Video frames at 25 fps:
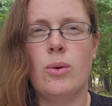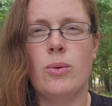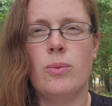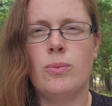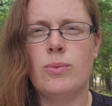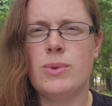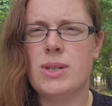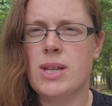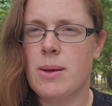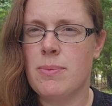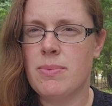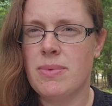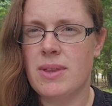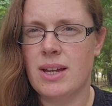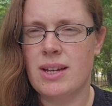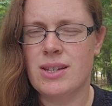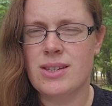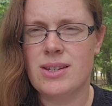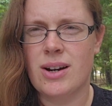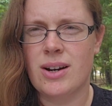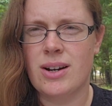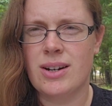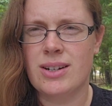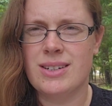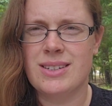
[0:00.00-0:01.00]
Some
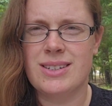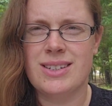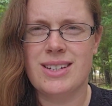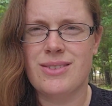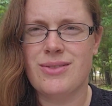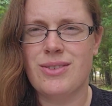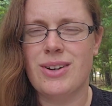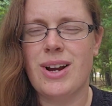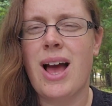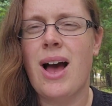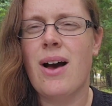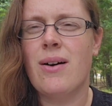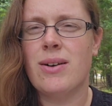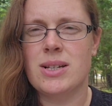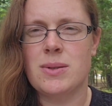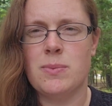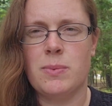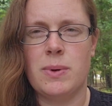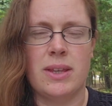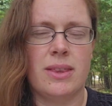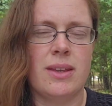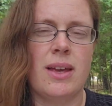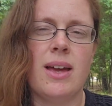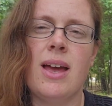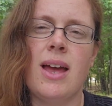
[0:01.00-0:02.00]
things are different. I'll
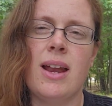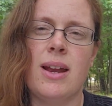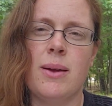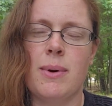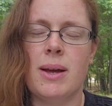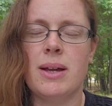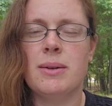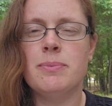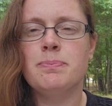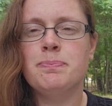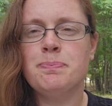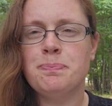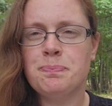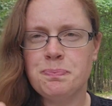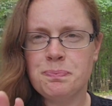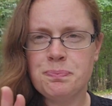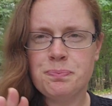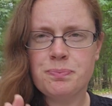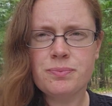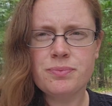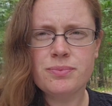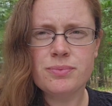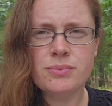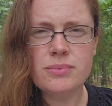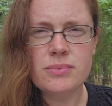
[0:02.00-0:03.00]
explain that. Anyway.
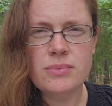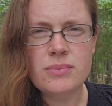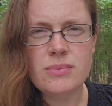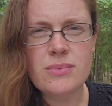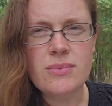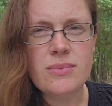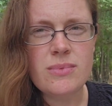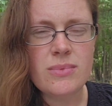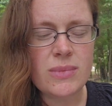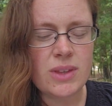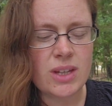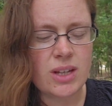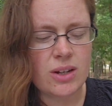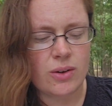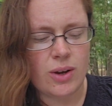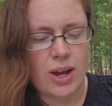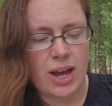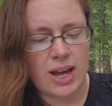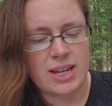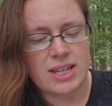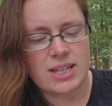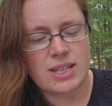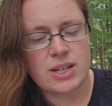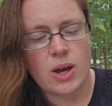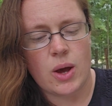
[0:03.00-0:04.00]

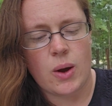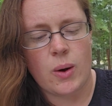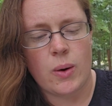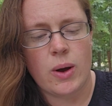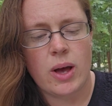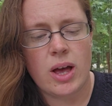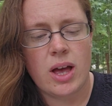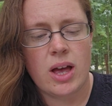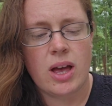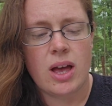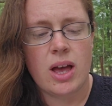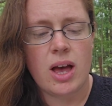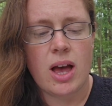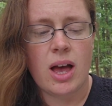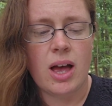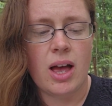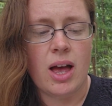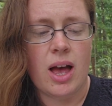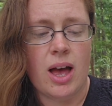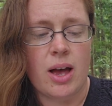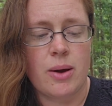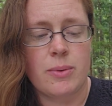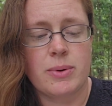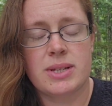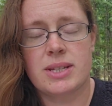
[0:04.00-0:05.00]
Okay, so
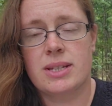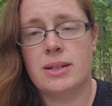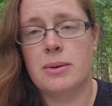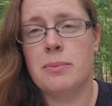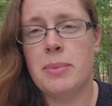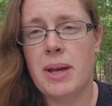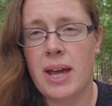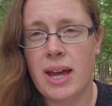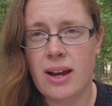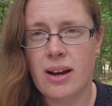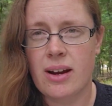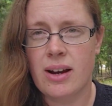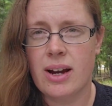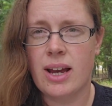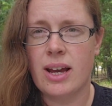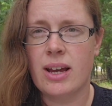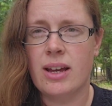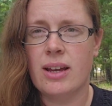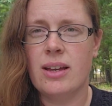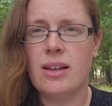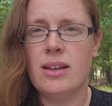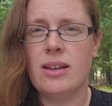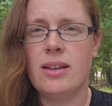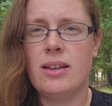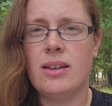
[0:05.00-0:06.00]
I was
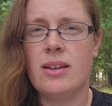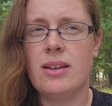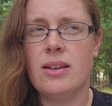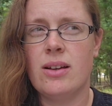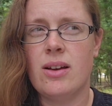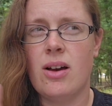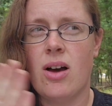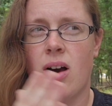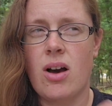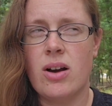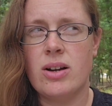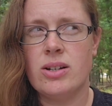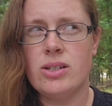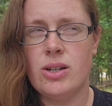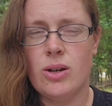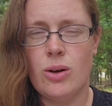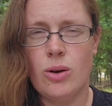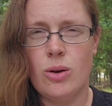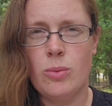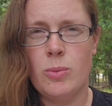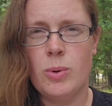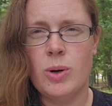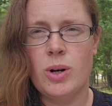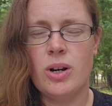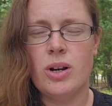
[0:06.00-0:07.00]
comparing
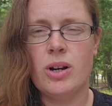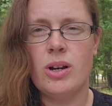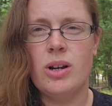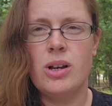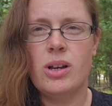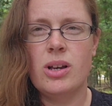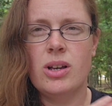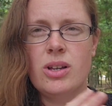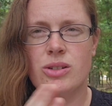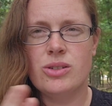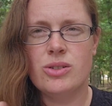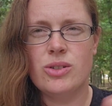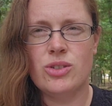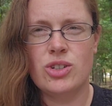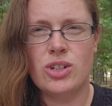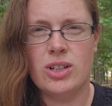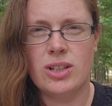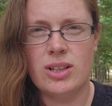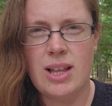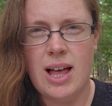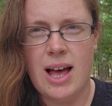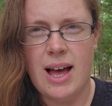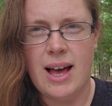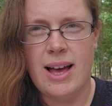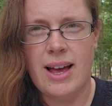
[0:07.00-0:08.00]
October to
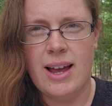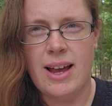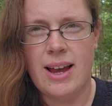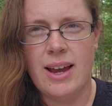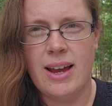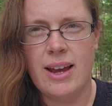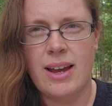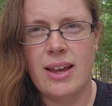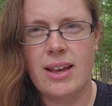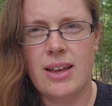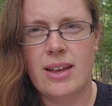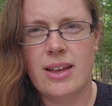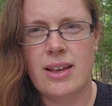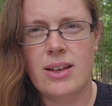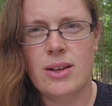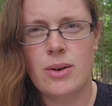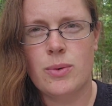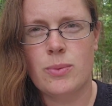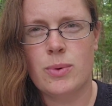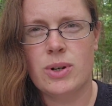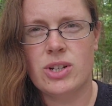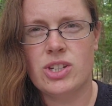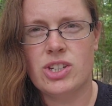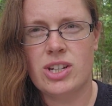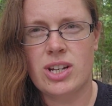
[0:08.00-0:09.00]
July,
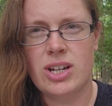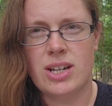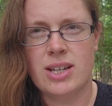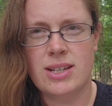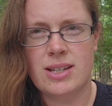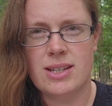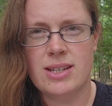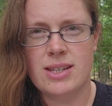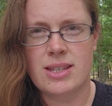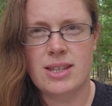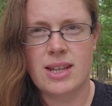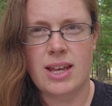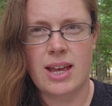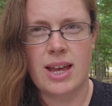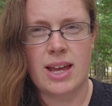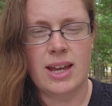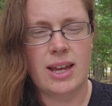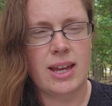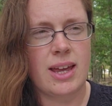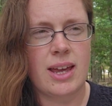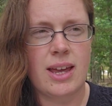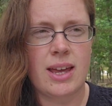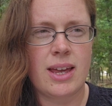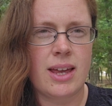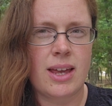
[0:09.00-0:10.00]
which is
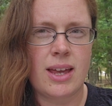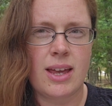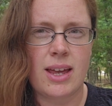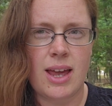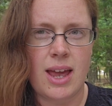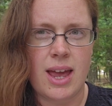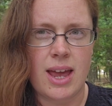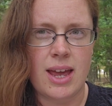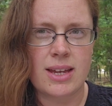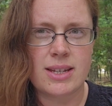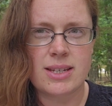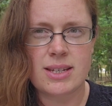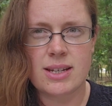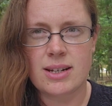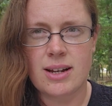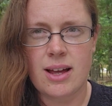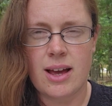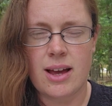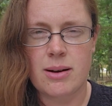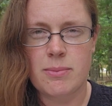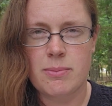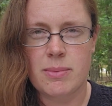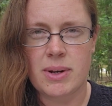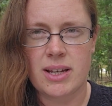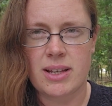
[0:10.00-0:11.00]
like 8 to
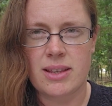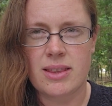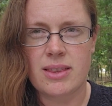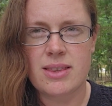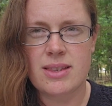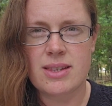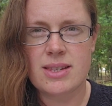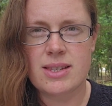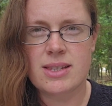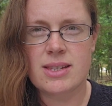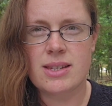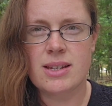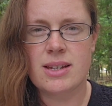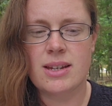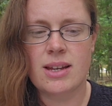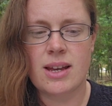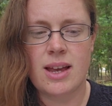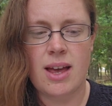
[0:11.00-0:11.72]
9 months,